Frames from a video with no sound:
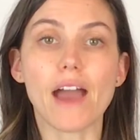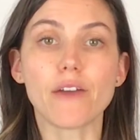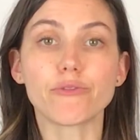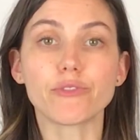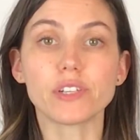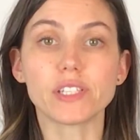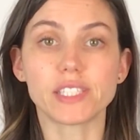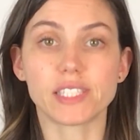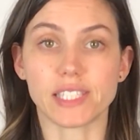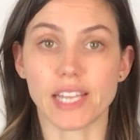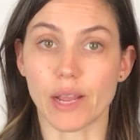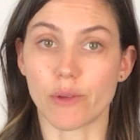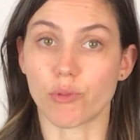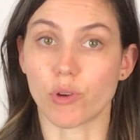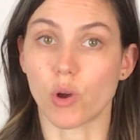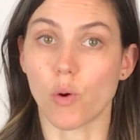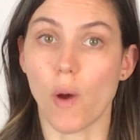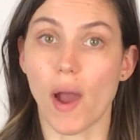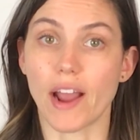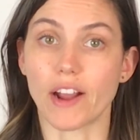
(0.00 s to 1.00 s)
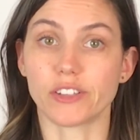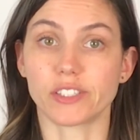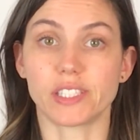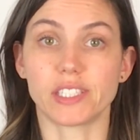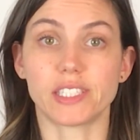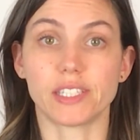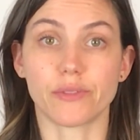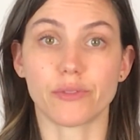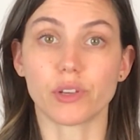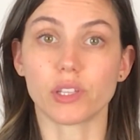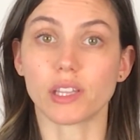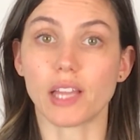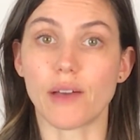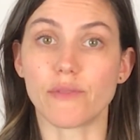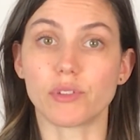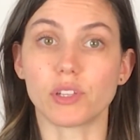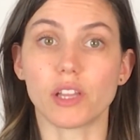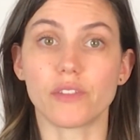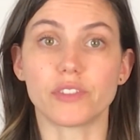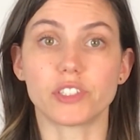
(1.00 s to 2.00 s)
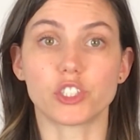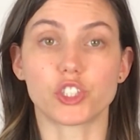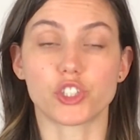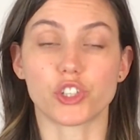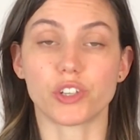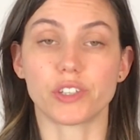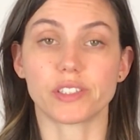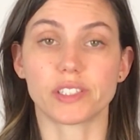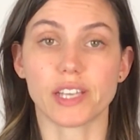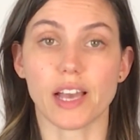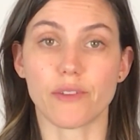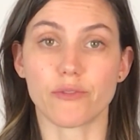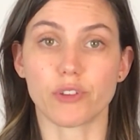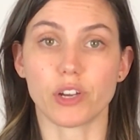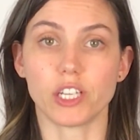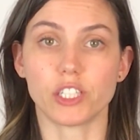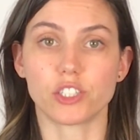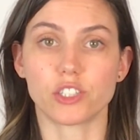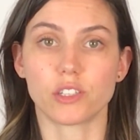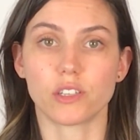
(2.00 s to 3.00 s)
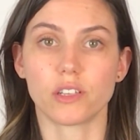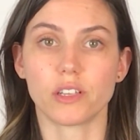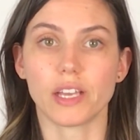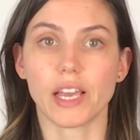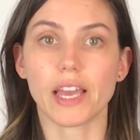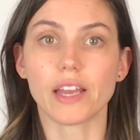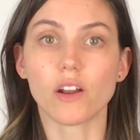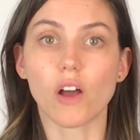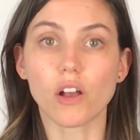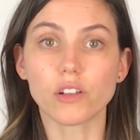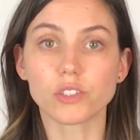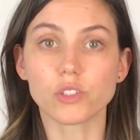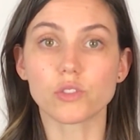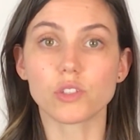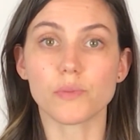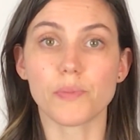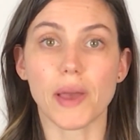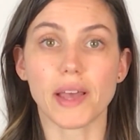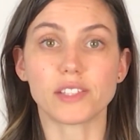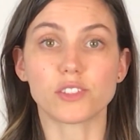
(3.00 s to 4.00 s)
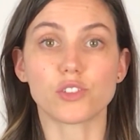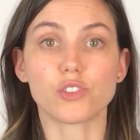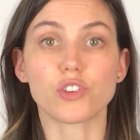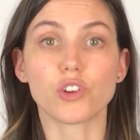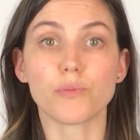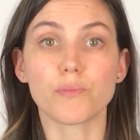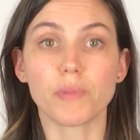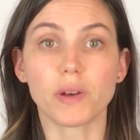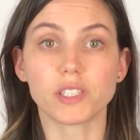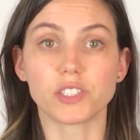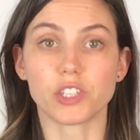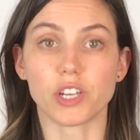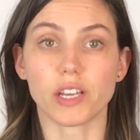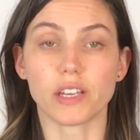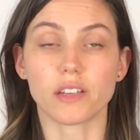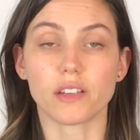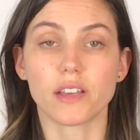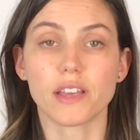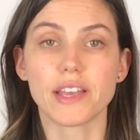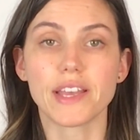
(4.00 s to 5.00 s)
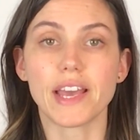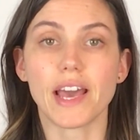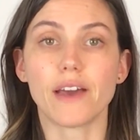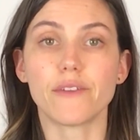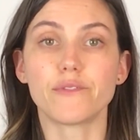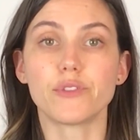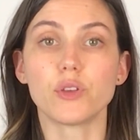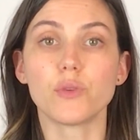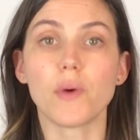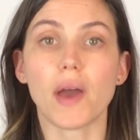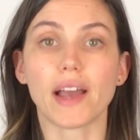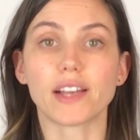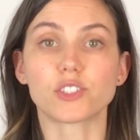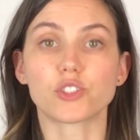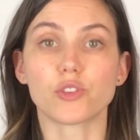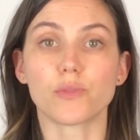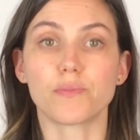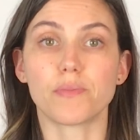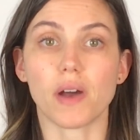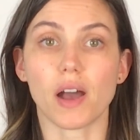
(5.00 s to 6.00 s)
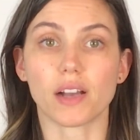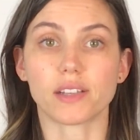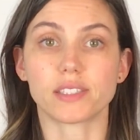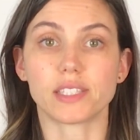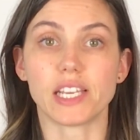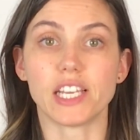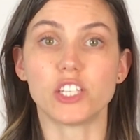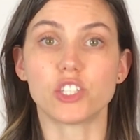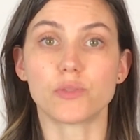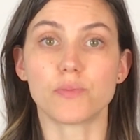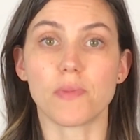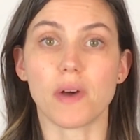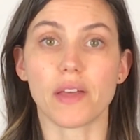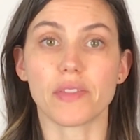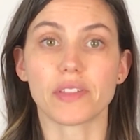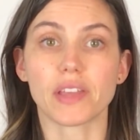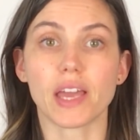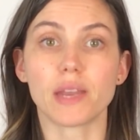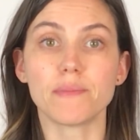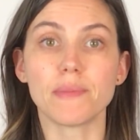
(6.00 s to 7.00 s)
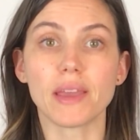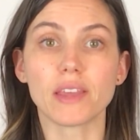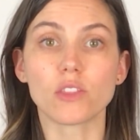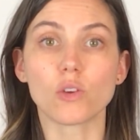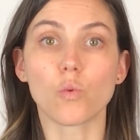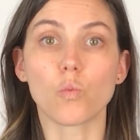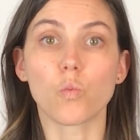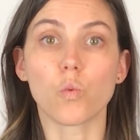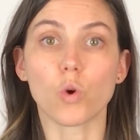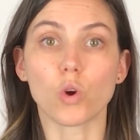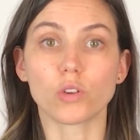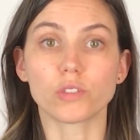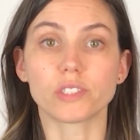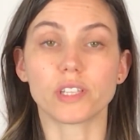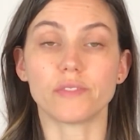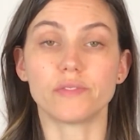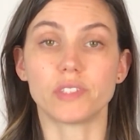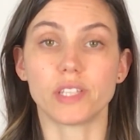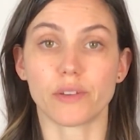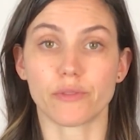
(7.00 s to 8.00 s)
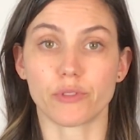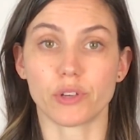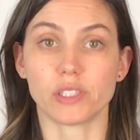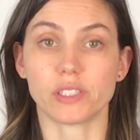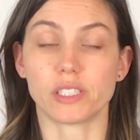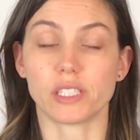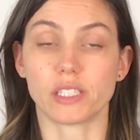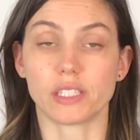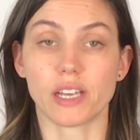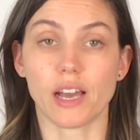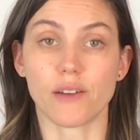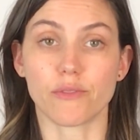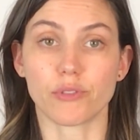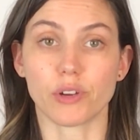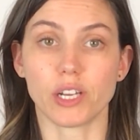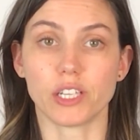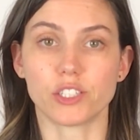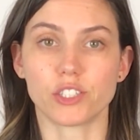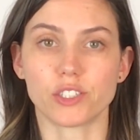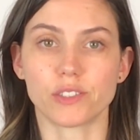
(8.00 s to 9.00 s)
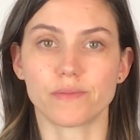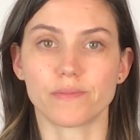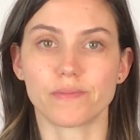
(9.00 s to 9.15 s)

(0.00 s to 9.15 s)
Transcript: Every state requires a different level of insurance coverage. It also depends on your budget. A few extra bucks each month can make the world of difference in coverage.